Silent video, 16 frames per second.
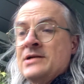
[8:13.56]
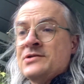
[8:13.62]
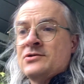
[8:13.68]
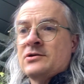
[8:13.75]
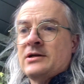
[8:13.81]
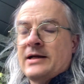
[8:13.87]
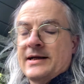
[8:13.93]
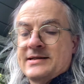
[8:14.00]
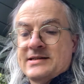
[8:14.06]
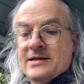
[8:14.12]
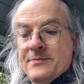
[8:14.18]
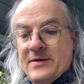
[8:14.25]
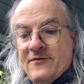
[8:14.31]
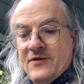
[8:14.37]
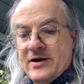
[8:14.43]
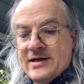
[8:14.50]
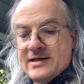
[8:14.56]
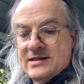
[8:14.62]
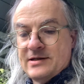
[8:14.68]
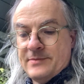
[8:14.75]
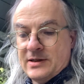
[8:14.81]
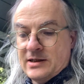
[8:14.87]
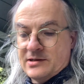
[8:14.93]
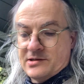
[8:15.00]
sort of like something very
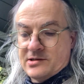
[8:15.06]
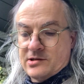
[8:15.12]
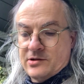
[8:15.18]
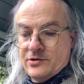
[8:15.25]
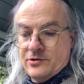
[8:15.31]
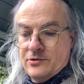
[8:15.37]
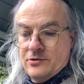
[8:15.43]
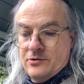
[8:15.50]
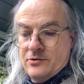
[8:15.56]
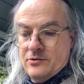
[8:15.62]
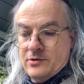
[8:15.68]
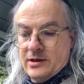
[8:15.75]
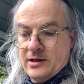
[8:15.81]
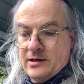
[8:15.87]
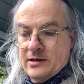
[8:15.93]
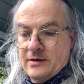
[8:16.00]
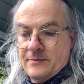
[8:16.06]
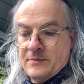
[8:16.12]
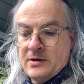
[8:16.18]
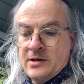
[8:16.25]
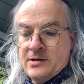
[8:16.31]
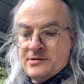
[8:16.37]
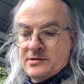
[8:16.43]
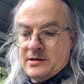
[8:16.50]
similar to, um,
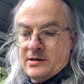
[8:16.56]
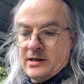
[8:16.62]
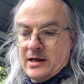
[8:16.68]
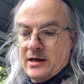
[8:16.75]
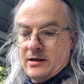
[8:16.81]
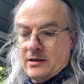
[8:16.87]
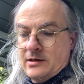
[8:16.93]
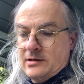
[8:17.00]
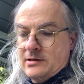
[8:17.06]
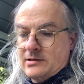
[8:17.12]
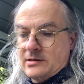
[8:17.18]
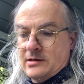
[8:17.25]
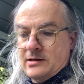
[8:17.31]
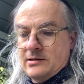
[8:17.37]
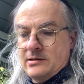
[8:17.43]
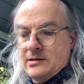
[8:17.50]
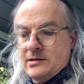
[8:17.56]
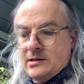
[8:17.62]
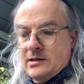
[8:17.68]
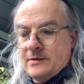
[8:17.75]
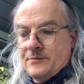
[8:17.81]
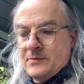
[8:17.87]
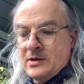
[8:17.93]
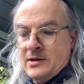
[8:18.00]
so yeah, it,
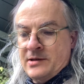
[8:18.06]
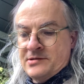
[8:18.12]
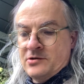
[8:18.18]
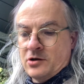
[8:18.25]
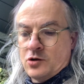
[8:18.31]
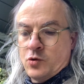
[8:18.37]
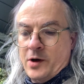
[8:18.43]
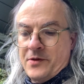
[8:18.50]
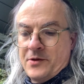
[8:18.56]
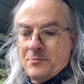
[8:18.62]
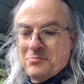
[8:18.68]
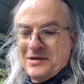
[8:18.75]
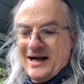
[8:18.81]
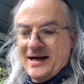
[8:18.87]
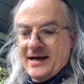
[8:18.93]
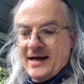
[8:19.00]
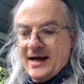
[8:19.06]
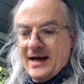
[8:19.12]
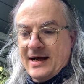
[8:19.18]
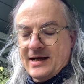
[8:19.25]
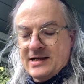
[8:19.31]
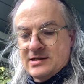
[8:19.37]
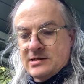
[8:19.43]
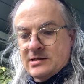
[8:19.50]
um, it's not quite the black hack.
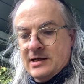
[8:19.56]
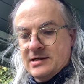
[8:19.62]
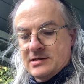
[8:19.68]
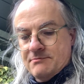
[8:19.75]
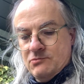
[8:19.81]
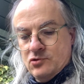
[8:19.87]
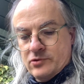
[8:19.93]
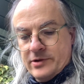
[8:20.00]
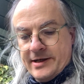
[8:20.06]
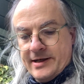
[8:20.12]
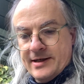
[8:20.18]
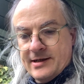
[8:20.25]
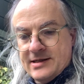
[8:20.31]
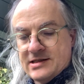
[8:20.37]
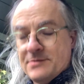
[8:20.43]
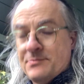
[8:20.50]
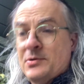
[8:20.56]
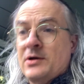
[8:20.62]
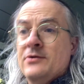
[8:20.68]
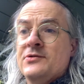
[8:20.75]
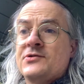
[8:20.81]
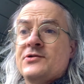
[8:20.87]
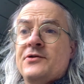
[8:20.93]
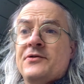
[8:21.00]
It's it's more akin, I
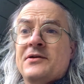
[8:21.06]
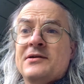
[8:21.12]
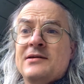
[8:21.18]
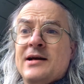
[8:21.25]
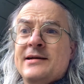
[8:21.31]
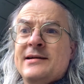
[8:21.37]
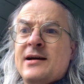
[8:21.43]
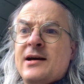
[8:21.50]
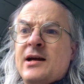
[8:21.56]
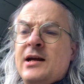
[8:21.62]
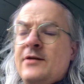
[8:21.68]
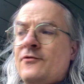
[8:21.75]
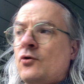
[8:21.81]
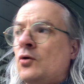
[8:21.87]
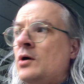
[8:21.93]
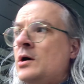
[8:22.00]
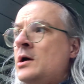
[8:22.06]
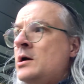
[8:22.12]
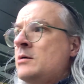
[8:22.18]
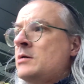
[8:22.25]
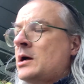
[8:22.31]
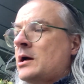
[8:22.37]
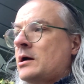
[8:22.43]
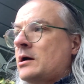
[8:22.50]
suppose, to the knave or
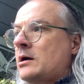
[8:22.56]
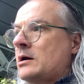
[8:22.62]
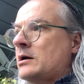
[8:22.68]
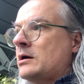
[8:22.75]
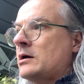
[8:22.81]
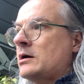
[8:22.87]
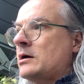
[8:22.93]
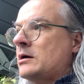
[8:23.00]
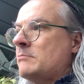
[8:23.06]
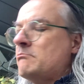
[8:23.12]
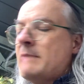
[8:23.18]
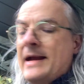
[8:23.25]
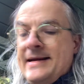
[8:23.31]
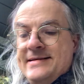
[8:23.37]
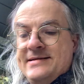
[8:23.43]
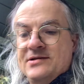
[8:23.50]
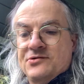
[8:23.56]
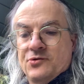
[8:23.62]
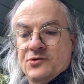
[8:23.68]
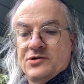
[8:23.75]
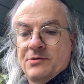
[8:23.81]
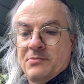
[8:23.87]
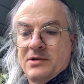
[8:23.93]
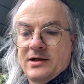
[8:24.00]
uh, mazes or
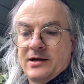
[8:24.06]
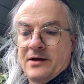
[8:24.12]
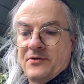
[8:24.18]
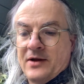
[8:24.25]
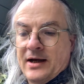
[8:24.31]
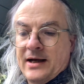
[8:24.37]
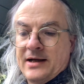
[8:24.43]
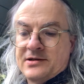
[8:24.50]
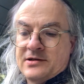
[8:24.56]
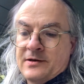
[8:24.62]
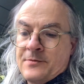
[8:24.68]
something like that.